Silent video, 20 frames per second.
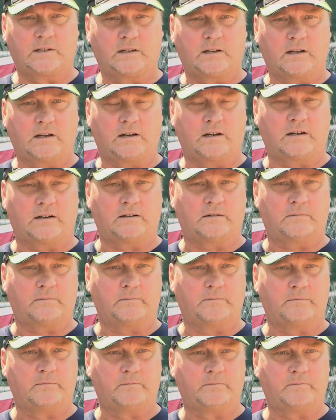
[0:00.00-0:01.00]
Um,
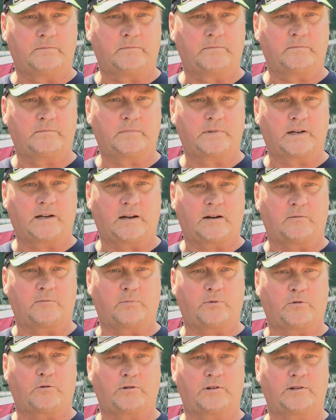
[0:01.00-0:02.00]
how
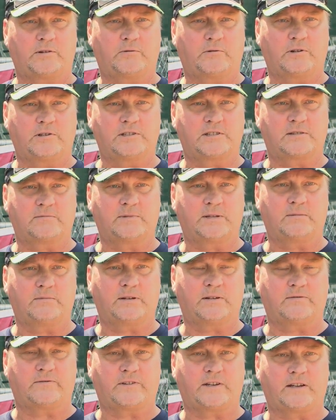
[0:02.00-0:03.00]
important it was to me and
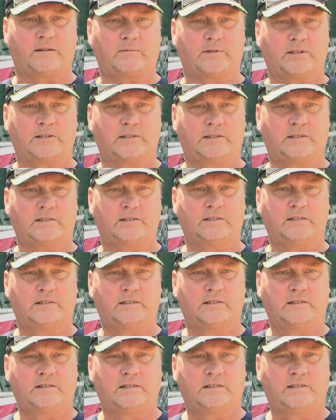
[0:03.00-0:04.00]
my family
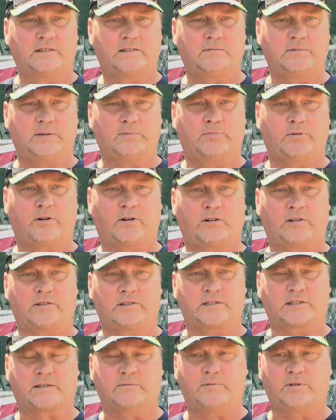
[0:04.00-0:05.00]
to be part of
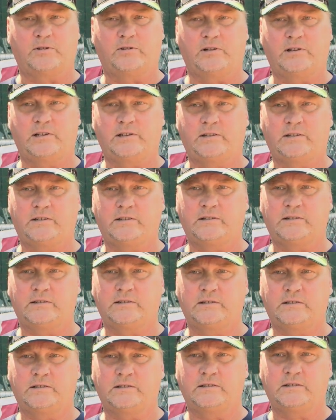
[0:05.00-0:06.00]
this community
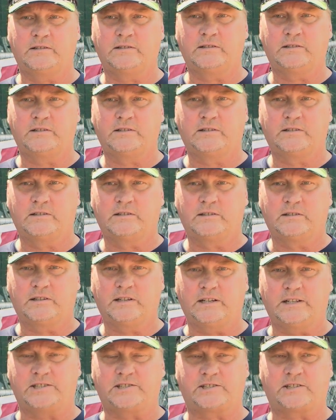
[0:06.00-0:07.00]

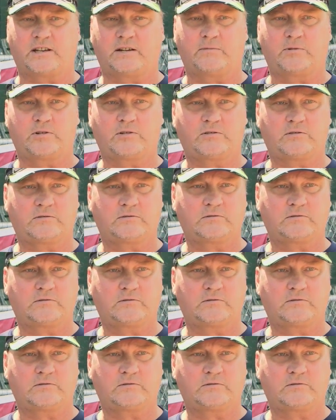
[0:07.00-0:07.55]
each summer.